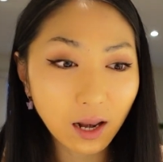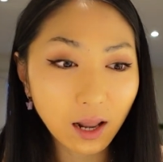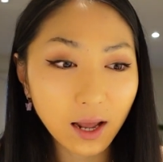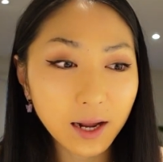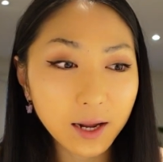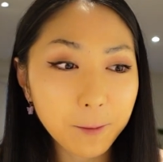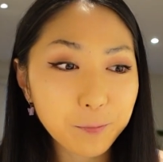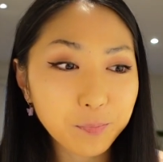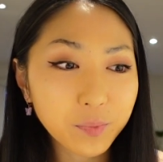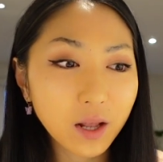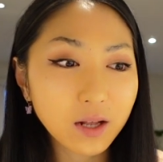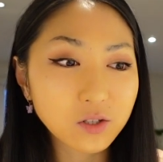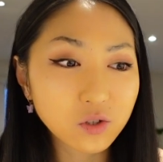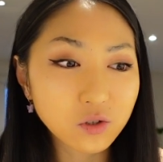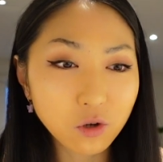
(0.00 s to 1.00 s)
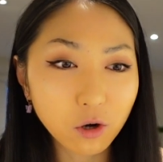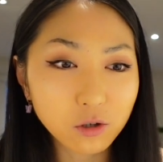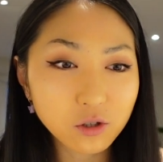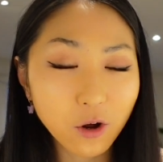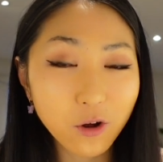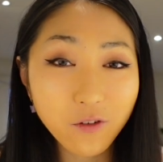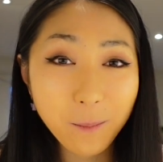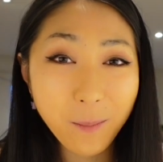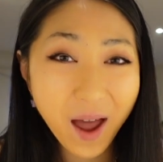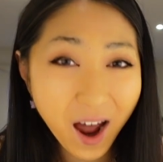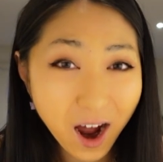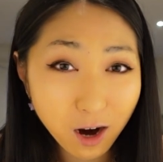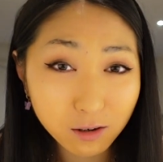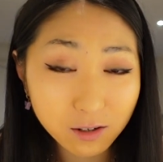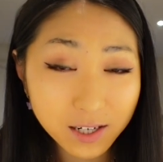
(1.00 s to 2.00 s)
Like, it's not
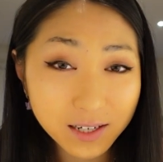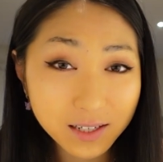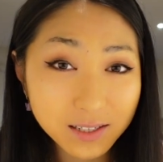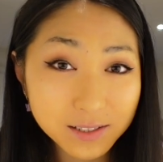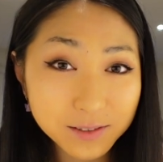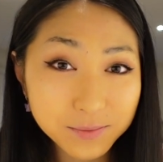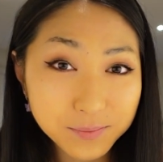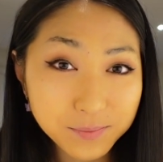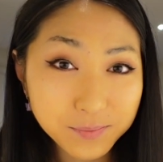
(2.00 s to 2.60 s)
overpowering.